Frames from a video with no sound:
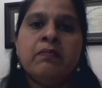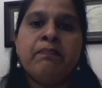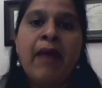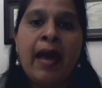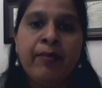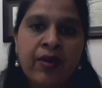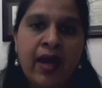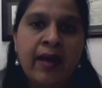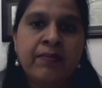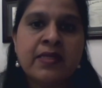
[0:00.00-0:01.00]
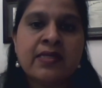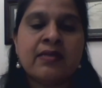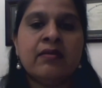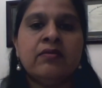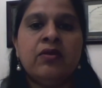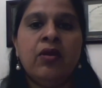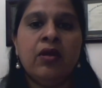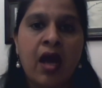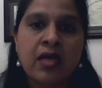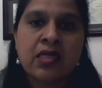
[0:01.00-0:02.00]
Mammograms,
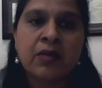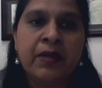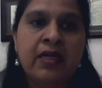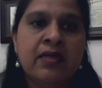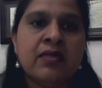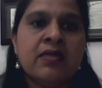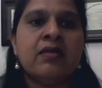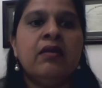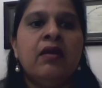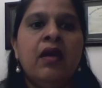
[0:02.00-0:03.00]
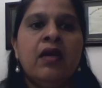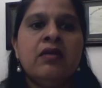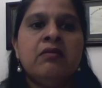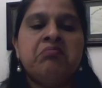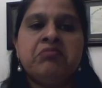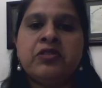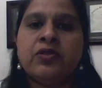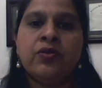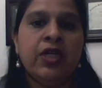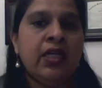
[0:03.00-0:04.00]
colonoscopies,
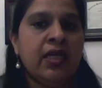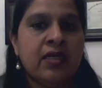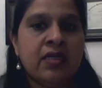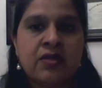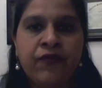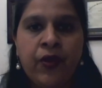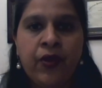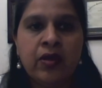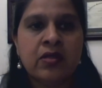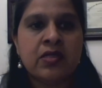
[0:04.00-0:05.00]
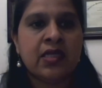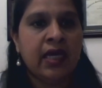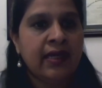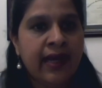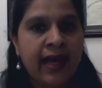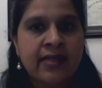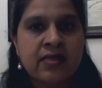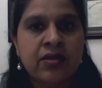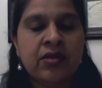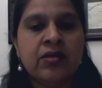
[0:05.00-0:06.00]
screenings for skin
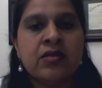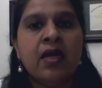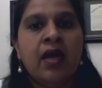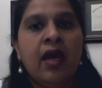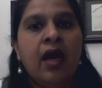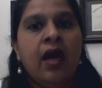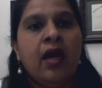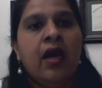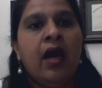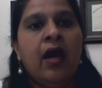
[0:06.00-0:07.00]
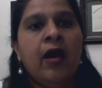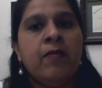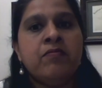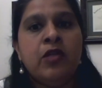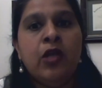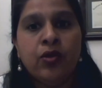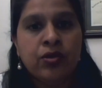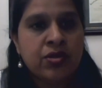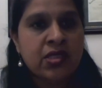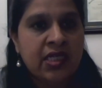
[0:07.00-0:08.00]
cancers,
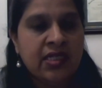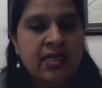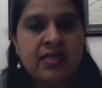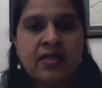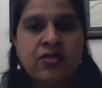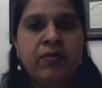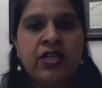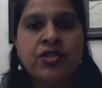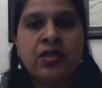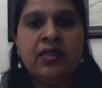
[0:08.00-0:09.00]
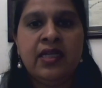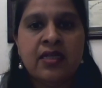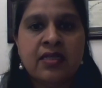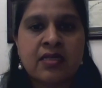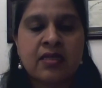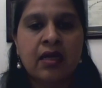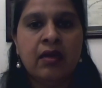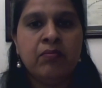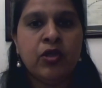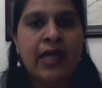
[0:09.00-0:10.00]
low-dose CTs, as you mentioned, these
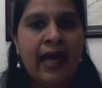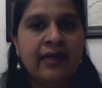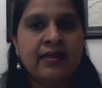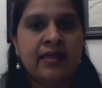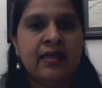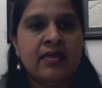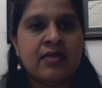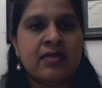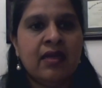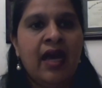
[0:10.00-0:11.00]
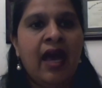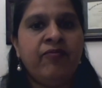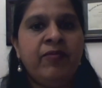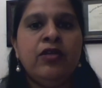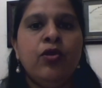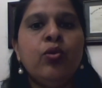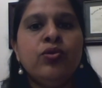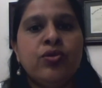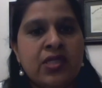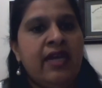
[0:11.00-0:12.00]
modalities have been known
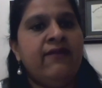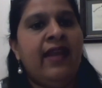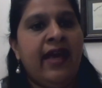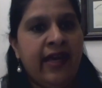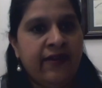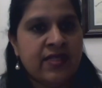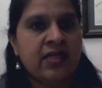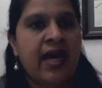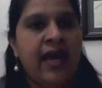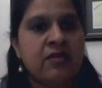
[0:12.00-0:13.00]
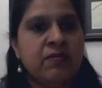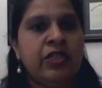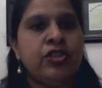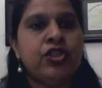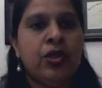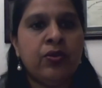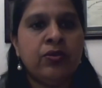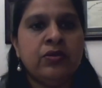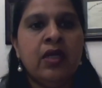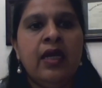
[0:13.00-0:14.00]
to save lives. It has been
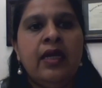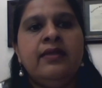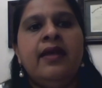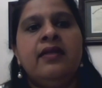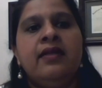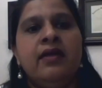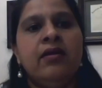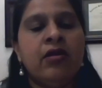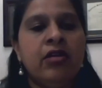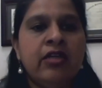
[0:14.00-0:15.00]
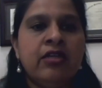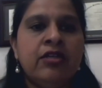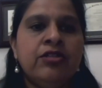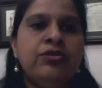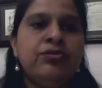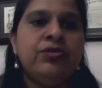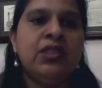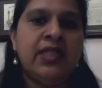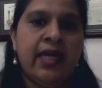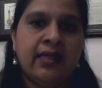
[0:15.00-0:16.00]
shown that the earlier you
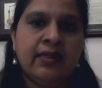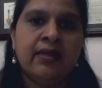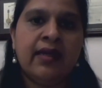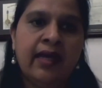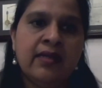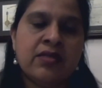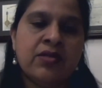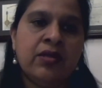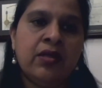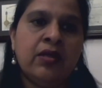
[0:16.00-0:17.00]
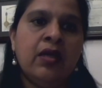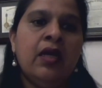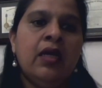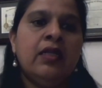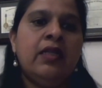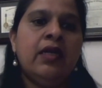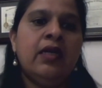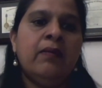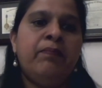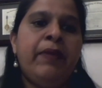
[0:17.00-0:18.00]
detect a cancer,
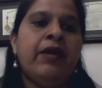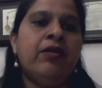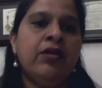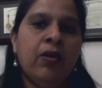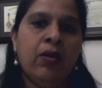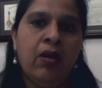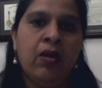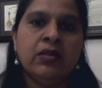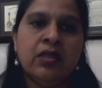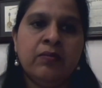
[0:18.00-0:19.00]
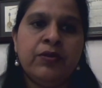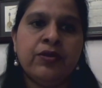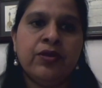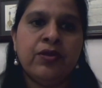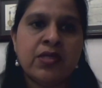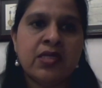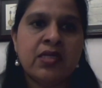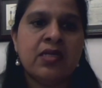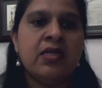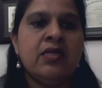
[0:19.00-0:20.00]
the better your long-term prognosis
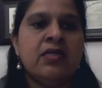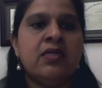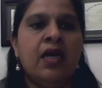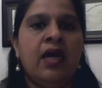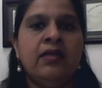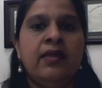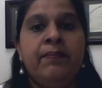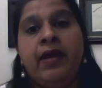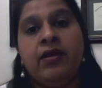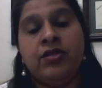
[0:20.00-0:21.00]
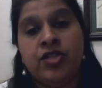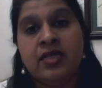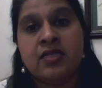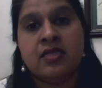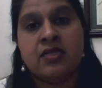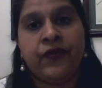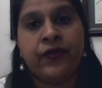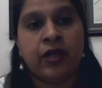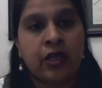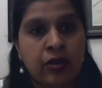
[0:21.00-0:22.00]
is, the better chances for
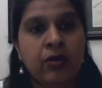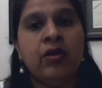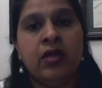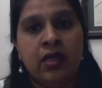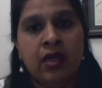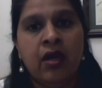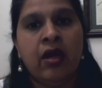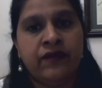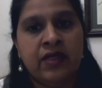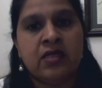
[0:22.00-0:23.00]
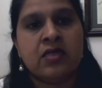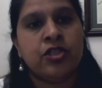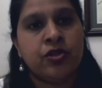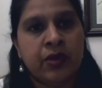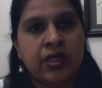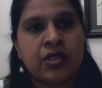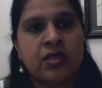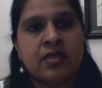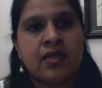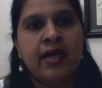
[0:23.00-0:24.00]
a cure in a lot of these situations.